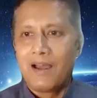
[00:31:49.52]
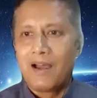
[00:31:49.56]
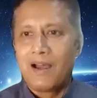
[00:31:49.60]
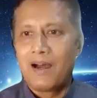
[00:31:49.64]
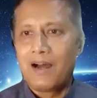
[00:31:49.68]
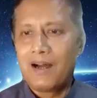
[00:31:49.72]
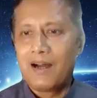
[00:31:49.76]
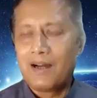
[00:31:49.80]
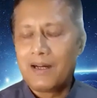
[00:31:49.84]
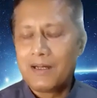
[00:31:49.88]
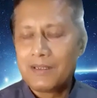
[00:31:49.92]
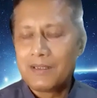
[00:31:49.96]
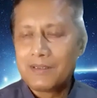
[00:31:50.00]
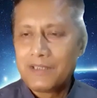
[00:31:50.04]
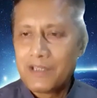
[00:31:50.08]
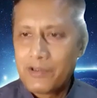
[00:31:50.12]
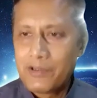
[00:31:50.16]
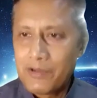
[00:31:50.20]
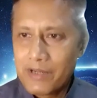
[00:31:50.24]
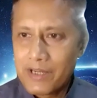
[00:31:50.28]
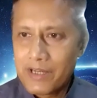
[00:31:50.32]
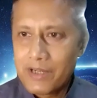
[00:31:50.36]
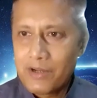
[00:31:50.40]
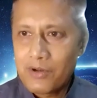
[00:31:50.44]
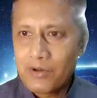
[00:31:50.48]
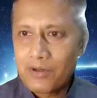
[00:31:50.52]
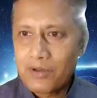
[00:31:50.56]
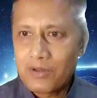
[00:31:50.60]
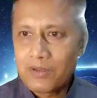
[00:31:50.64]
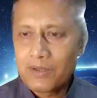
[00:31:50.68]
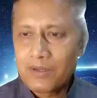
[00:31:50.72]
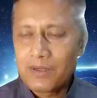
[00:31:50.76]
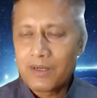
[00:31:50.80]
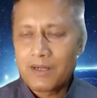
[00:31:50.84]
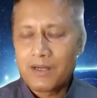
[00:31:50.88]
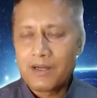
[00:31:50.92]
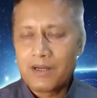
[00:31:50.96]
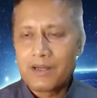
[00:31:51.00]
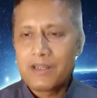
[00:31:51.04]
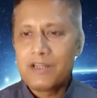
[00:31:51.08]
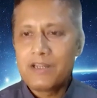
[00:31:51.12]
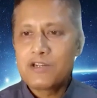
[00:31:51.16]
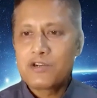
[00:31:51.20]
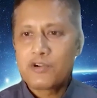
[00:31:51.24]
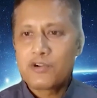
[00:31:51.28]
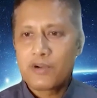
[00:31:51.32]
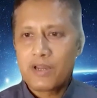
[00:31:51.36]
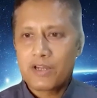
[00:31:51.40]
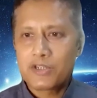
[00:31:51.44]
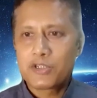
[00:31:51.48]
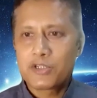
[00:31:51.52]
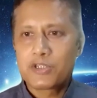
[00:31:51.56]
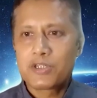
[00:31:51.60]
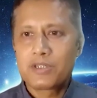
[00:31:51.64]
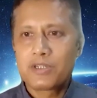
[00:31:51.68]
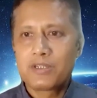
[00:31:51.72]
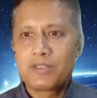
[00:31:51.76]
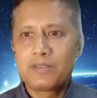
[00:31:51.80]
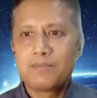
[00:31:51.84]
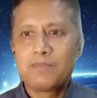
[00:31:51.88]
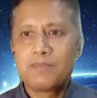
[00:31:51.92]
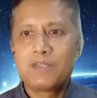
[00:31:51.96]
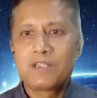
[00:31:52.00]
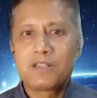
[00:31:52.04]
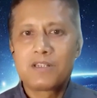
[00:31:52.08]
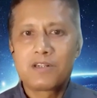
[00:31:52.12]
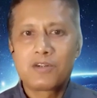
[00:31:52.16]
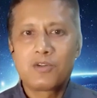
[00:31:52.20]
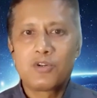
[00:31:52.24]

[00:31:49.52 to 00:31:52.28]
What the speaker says: During your introduction, Mr.